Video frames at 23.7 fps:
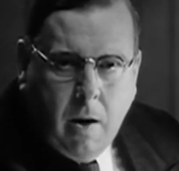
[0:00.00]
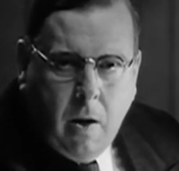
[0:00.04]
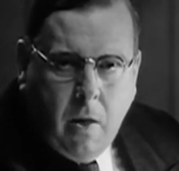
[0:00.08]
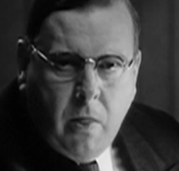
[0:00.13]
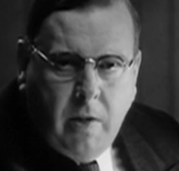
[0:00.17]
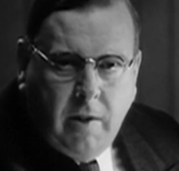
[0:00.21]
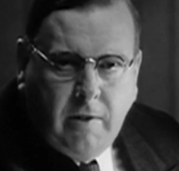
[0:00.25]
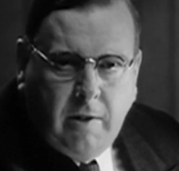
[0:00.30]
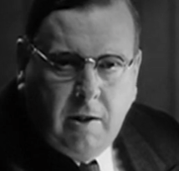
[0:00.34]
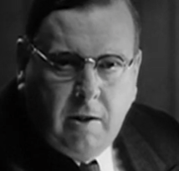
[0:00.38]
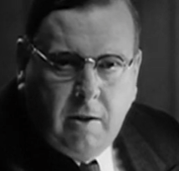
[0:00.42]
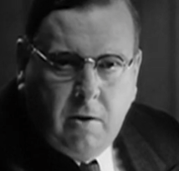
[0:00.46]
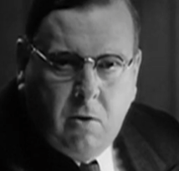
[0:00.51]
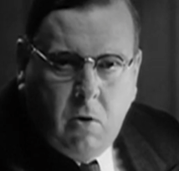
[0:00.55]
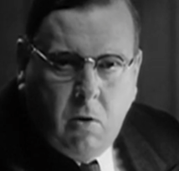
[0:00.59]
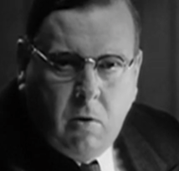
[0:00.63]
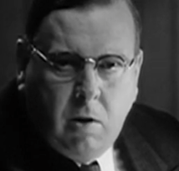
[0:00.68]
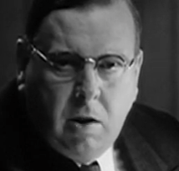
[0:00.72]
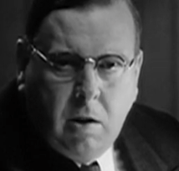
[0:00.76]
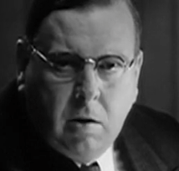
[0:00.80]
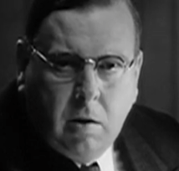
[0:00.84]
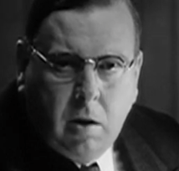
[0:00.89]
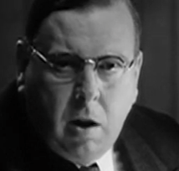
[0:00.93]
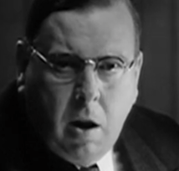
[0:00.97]
this is
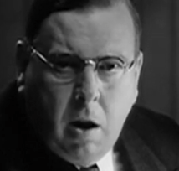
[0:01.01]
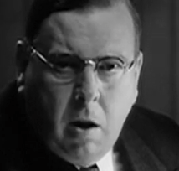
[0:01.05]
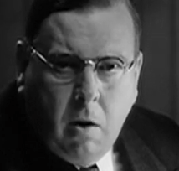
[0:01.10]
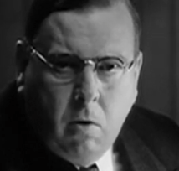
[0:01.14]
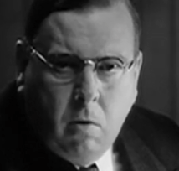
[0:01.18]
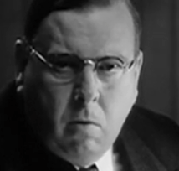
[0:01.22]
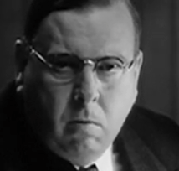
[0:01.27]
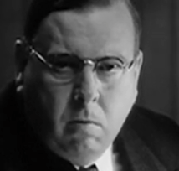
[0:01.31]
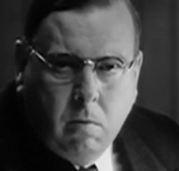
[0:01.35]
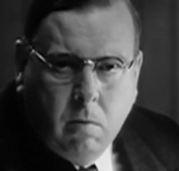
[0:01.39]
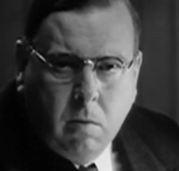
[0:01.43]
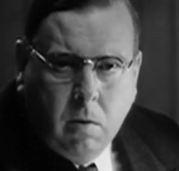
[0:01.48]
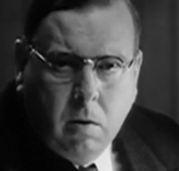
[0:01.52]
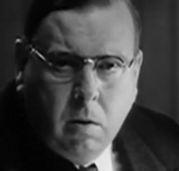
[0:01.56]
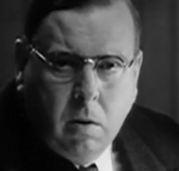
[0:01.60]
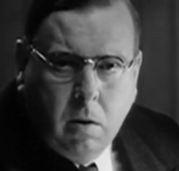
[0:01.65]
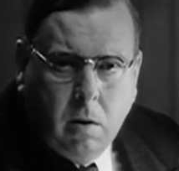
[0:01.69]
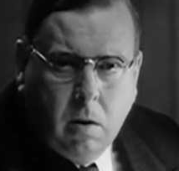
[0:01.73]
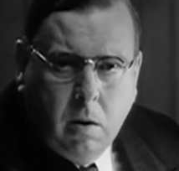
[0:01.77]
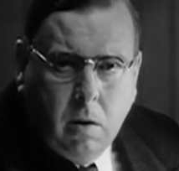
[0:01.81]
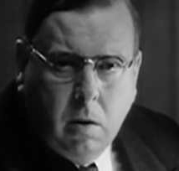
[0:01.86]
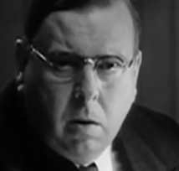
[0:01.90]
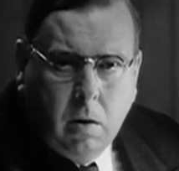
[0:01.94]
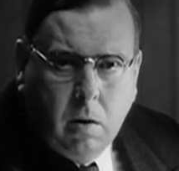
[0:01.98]
not his home,
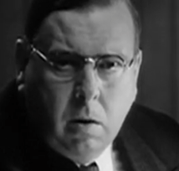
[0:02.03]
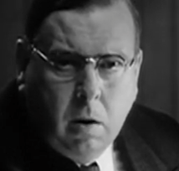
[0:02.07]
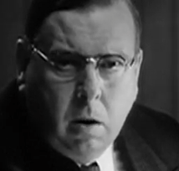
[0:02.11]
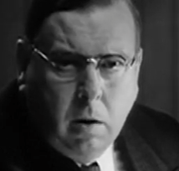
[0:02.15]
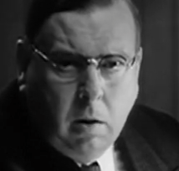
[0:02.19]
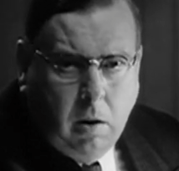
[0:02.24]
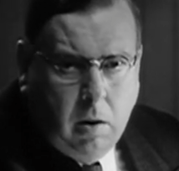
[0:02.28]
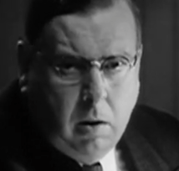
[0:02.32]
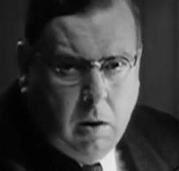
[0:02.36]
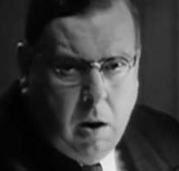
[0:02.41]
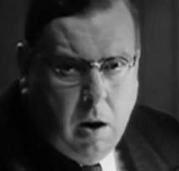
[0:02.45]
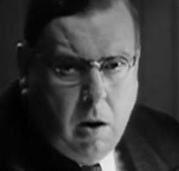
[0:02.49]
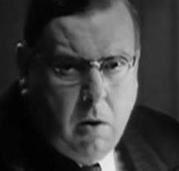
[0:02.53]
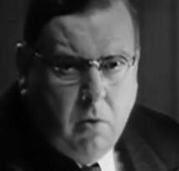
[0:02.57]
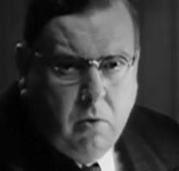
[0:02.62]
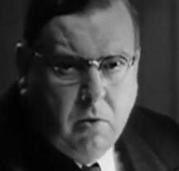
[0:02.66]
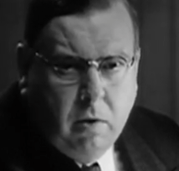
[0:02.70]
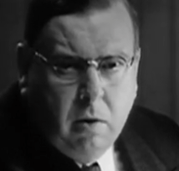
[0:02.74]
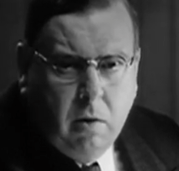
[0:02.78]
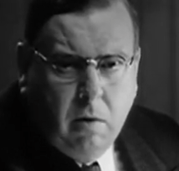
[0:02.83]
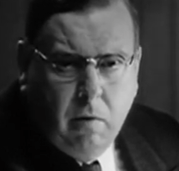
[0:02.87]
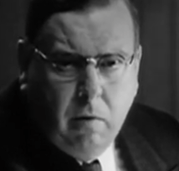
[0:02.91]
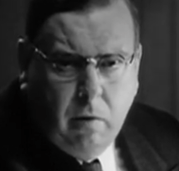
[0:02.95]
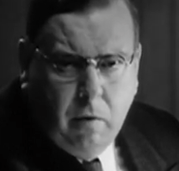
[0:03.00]
and he knows
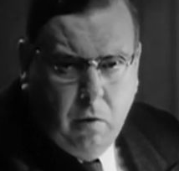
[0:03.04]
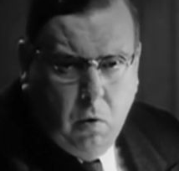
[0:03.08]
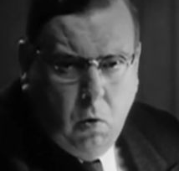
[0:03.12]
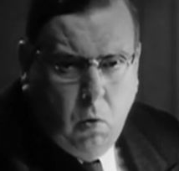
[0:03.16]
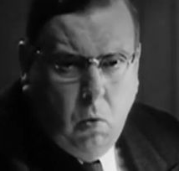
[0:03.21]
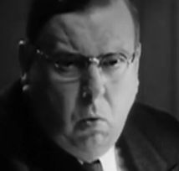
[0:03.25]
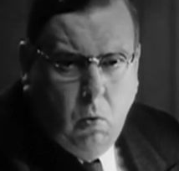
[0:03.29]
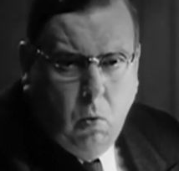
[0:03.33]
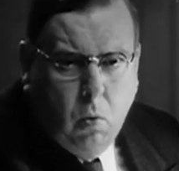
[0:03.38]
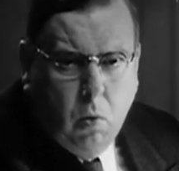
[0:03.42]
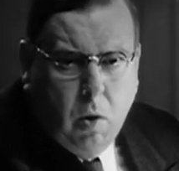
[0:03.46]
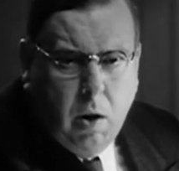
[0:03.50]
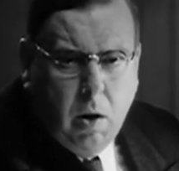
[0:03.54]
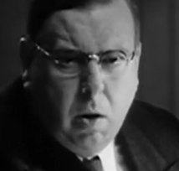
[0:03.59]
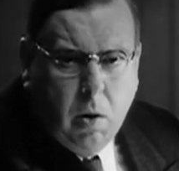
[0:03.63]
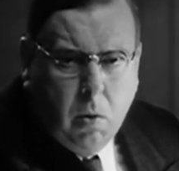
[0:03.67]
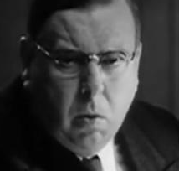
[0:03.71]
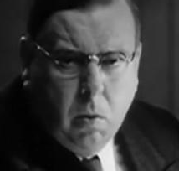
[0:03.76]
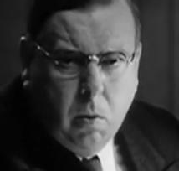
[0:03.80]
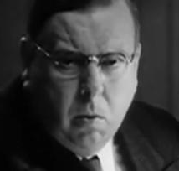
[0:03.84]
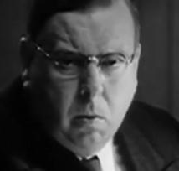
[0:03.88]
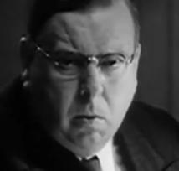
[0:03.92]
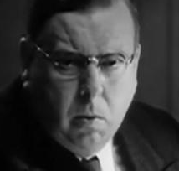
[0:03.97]
it full well.